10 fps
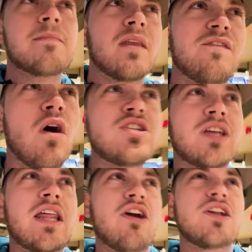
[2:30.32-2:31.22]

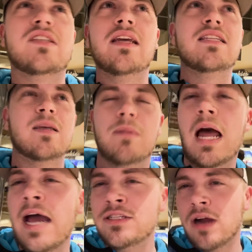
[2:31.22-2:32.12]
Unfortunately, they're just hitting some
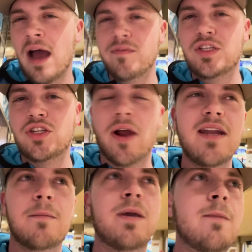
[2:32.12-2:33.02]
line drives
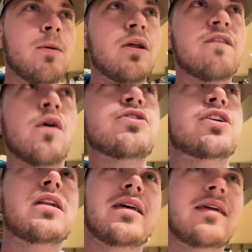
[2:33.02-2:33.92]
straight to people,
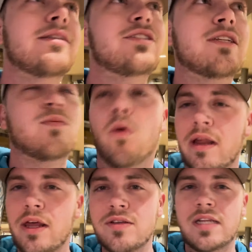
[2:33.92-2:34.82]
unfortunately, and it's just one
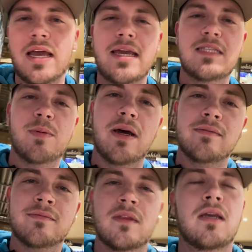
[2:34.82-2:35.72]
of those days, but,
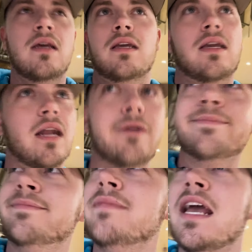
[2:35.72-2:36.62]
you know,
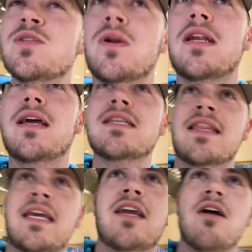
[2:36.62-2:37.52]
is what it is. I
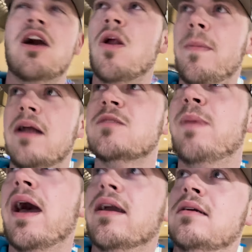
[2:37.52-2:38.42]
think Carolina will bounce
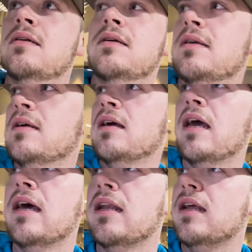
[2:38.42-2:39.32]
back
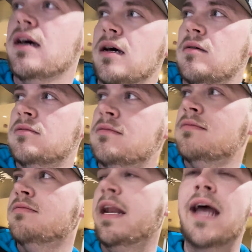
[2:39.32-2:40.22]
and, uh,
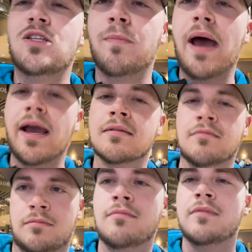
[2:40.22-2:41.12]
and answer back.
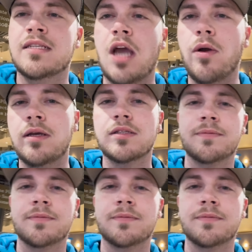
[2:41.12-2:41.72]
Let's go, Heels.